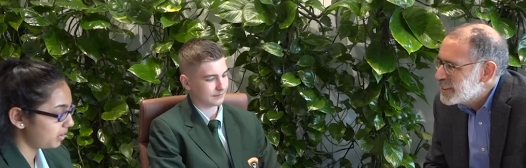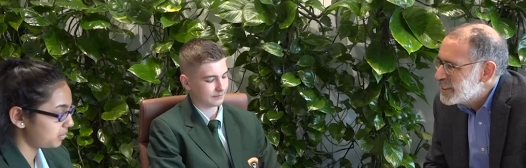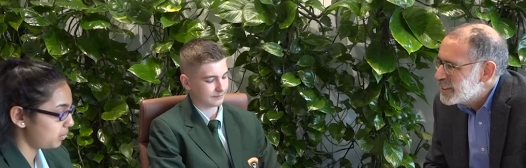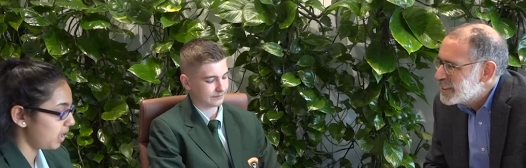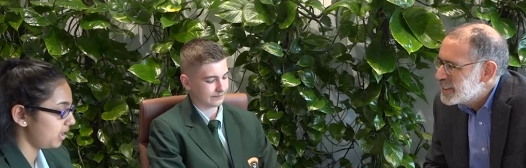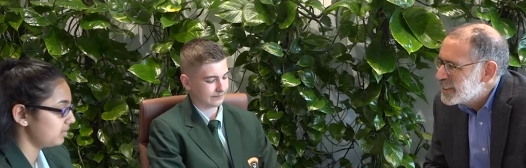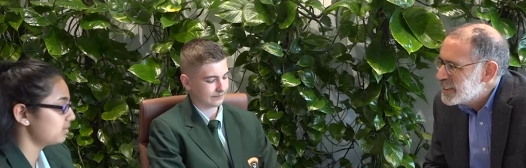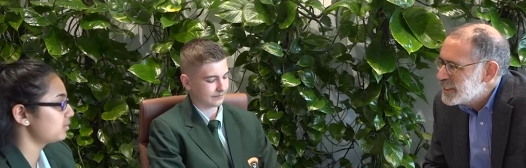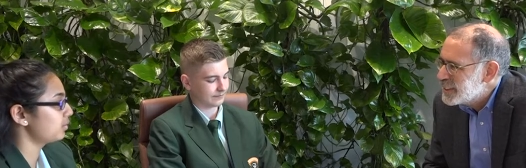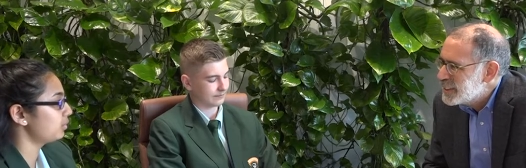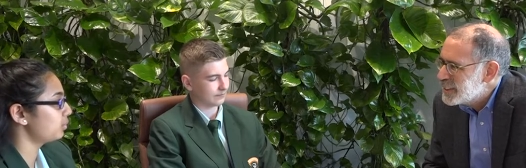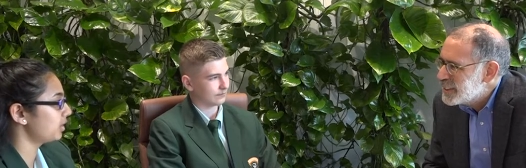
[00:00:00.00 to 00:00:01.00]
Speaker 1: worldwide.
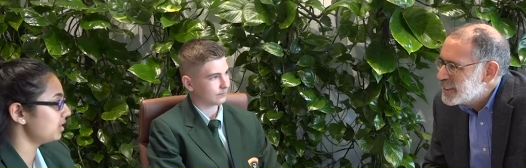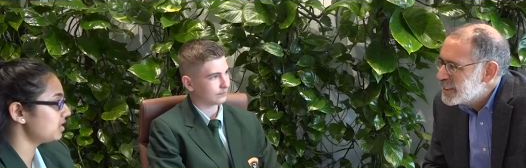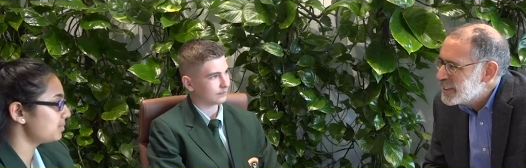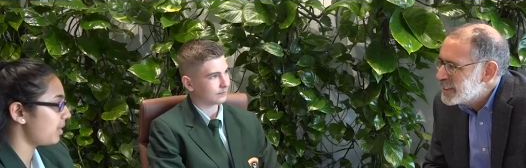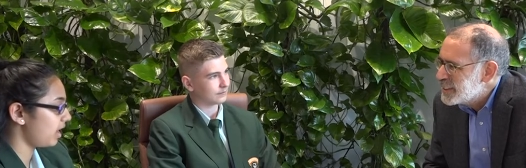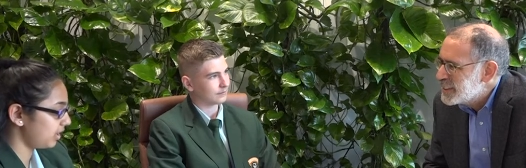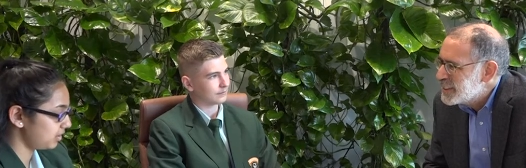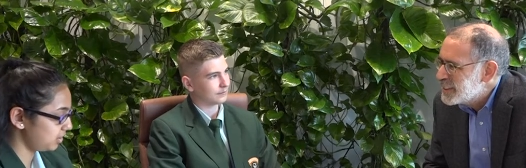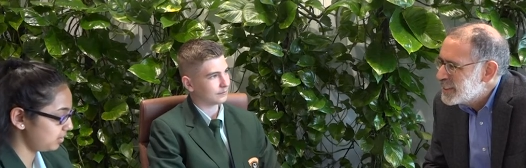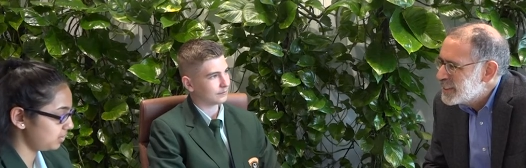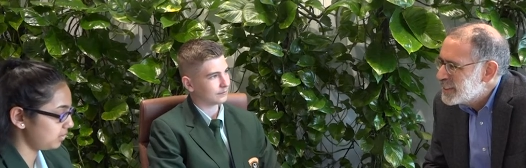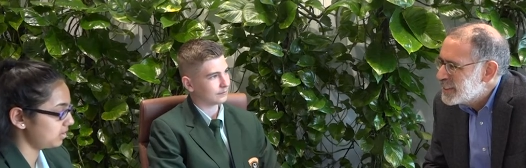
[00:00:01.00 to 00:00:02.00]
So, what inspired
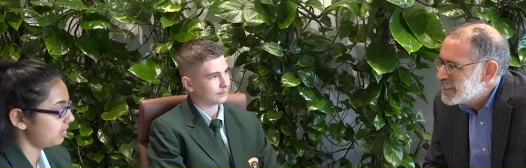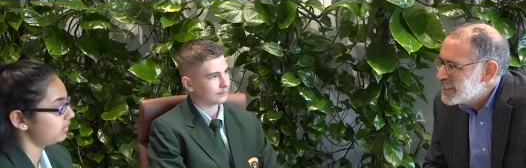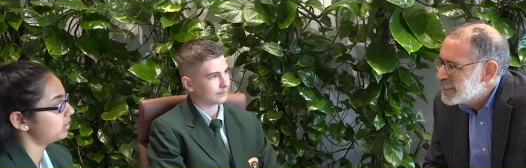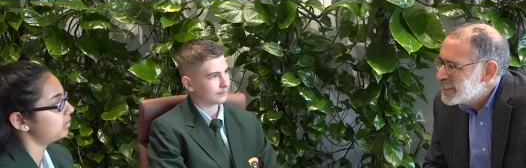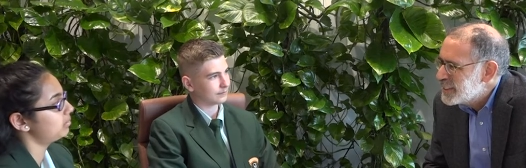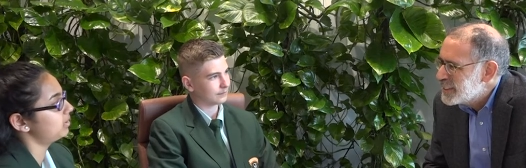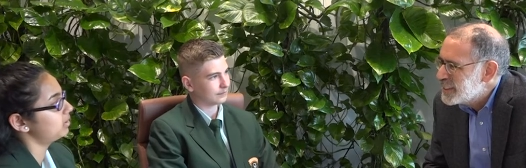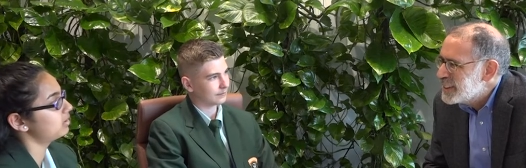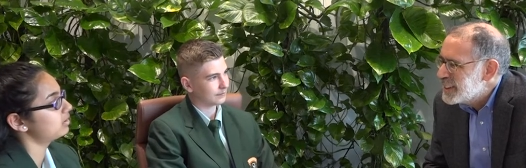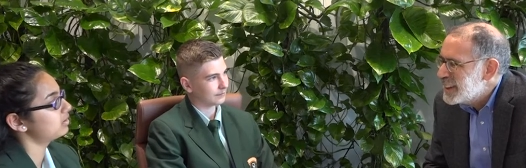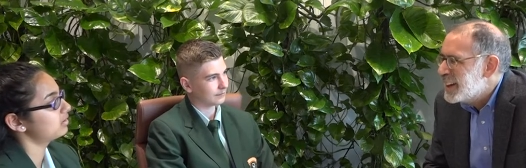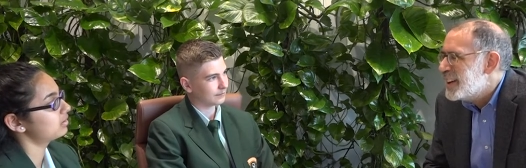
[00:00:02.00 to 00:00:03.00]
you to develop
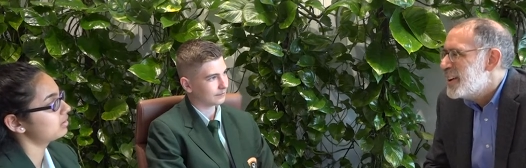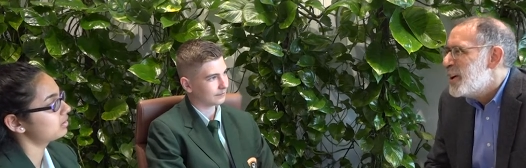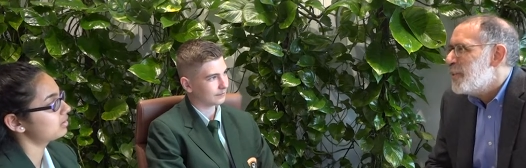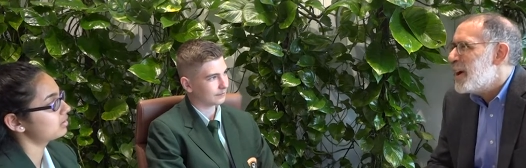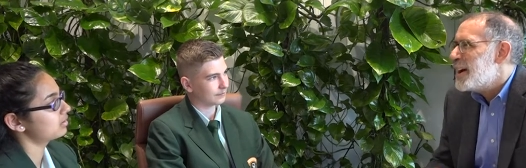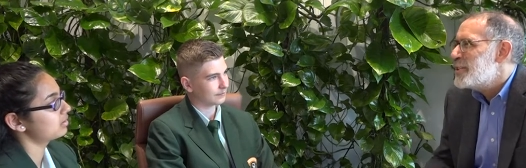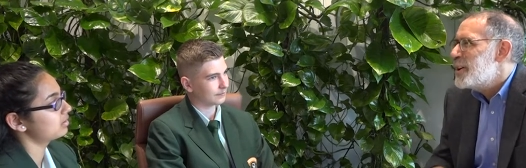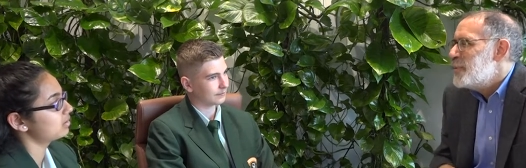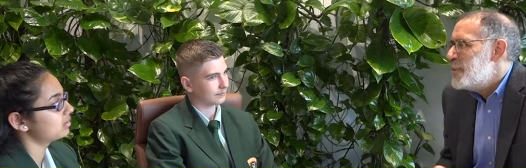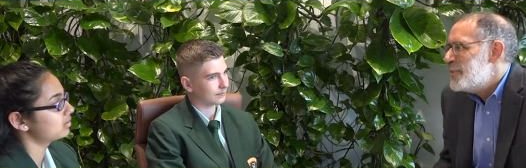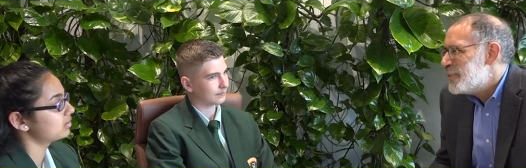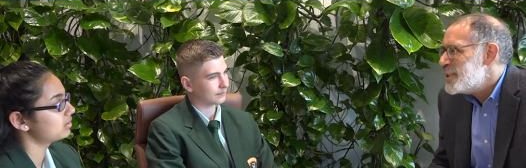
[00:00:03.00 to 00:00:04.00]
it?
Speaker 2: Yeah, well,
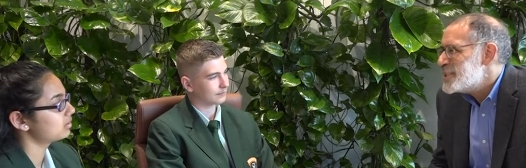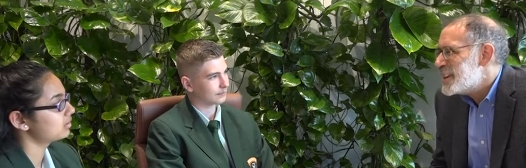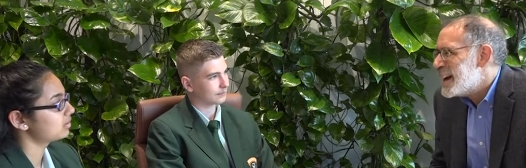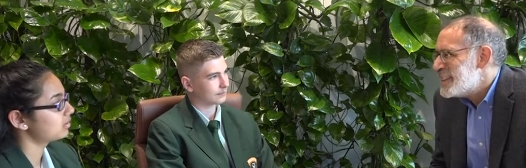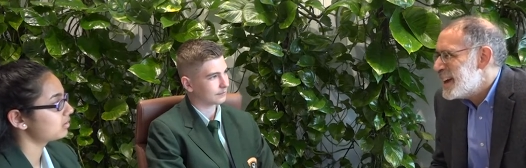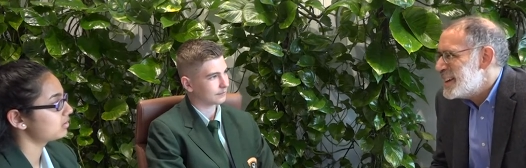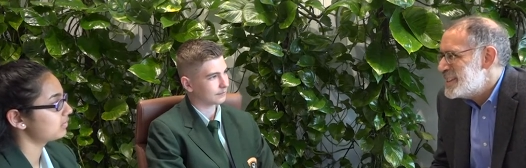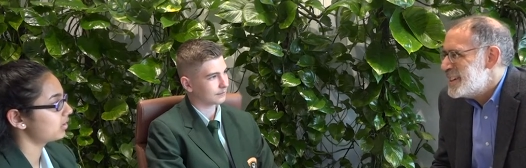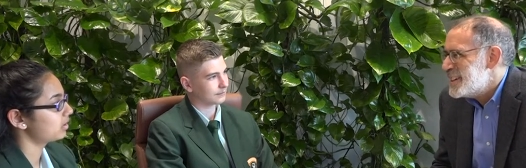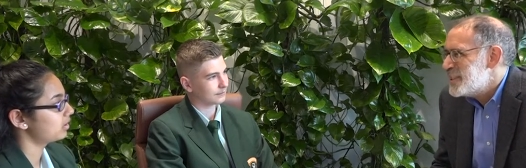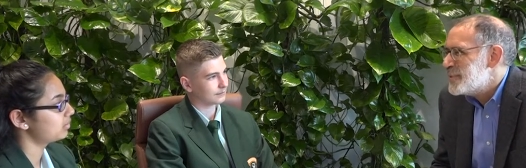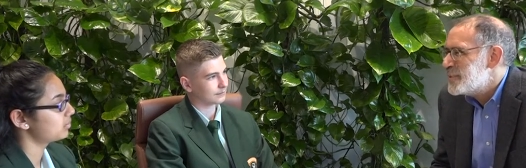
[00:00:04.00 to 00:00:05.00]
we first got the
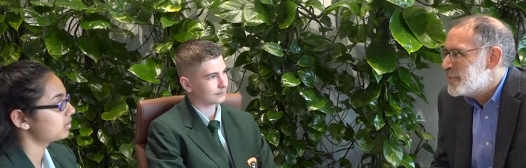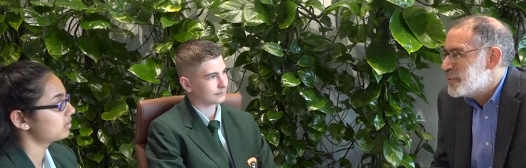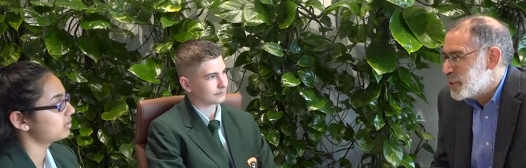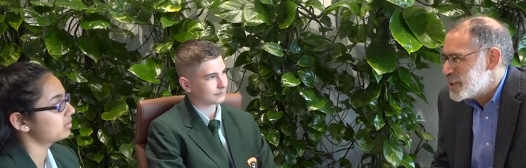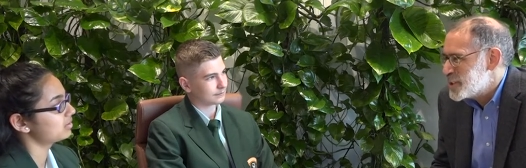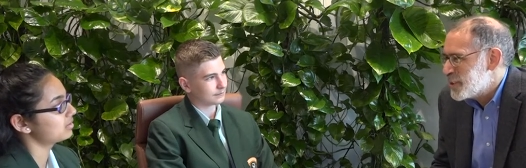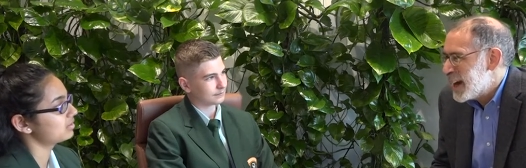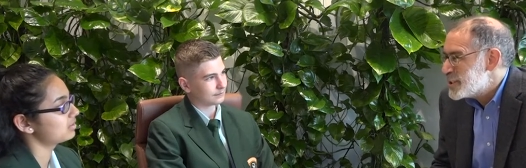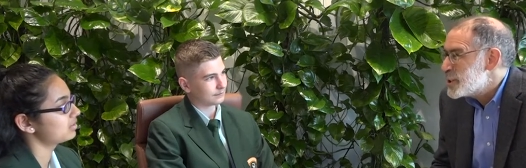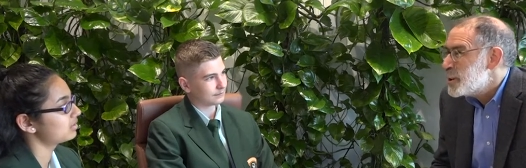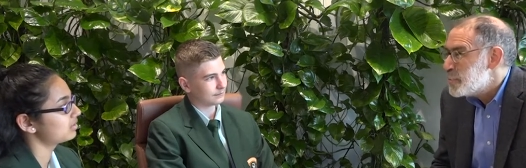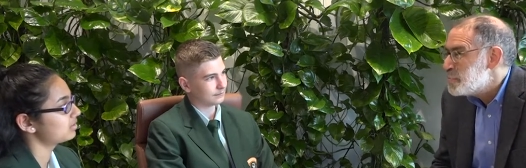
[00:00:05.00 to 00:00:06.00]
idea for
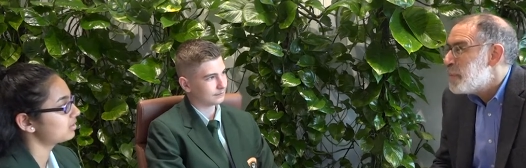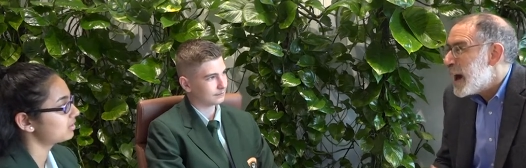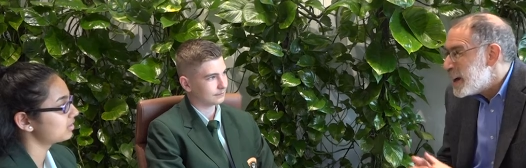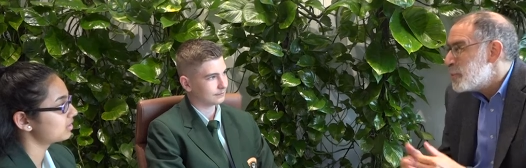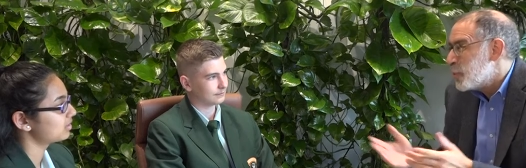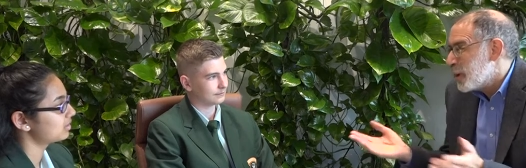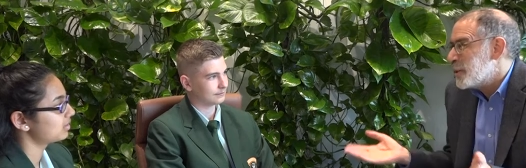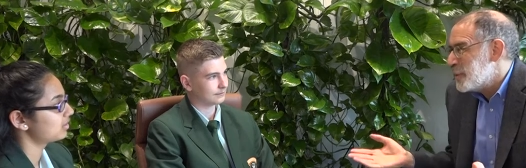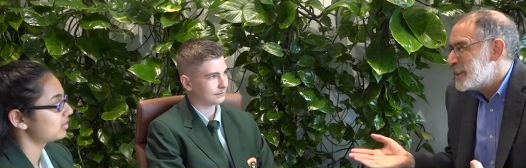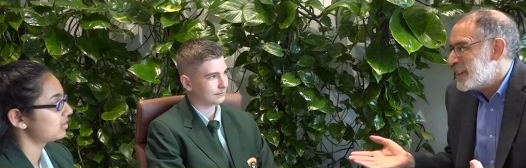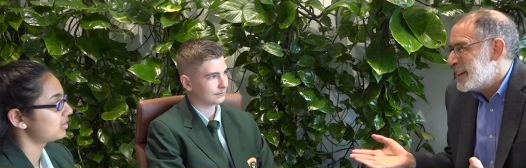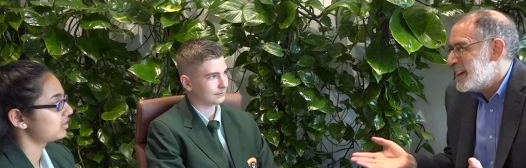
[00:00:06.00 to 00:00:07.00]
Scratch by working
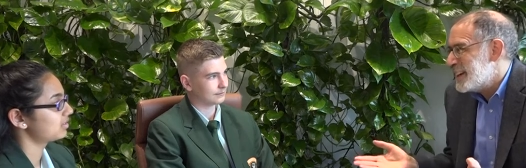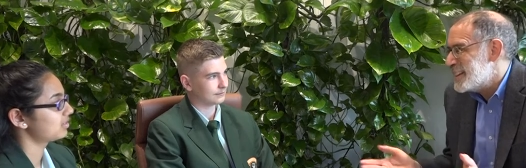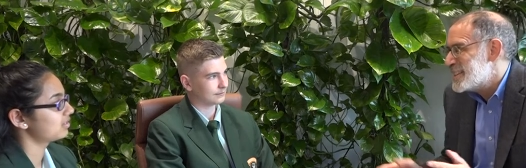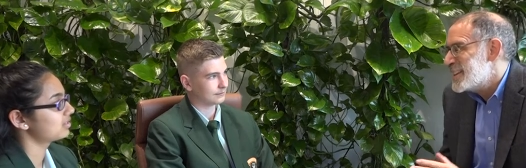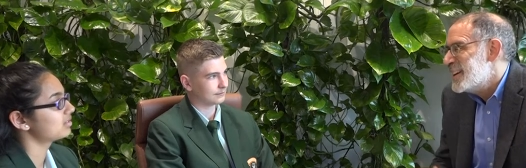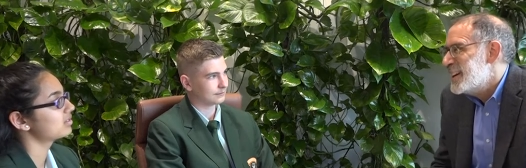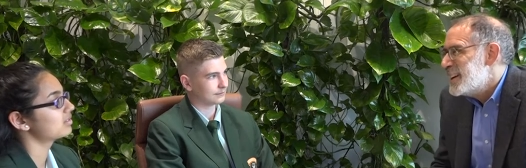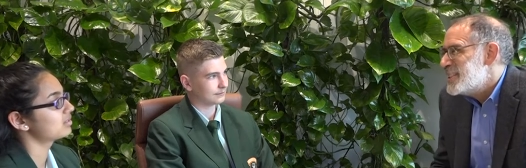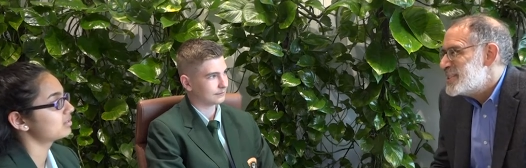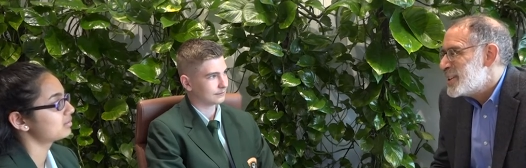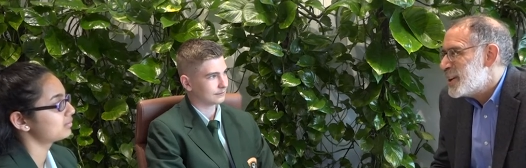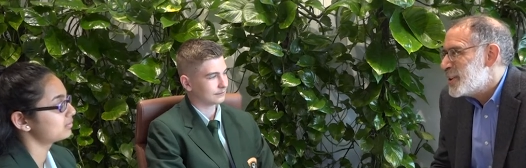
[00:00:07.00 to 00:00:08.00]
with kids.
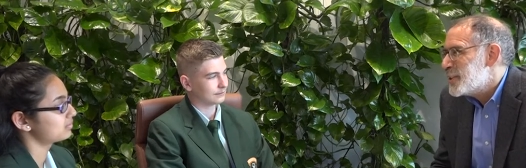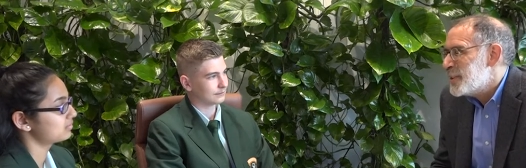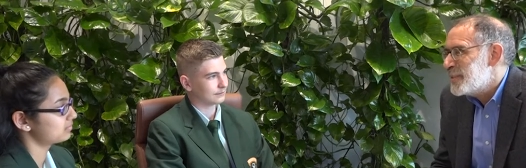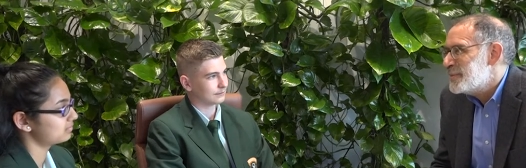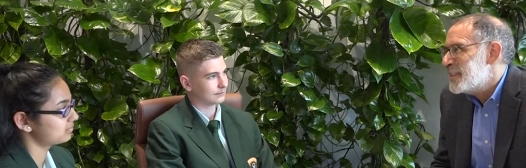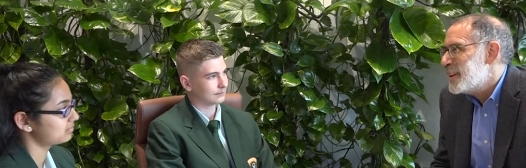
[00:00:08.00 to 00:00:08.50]
So,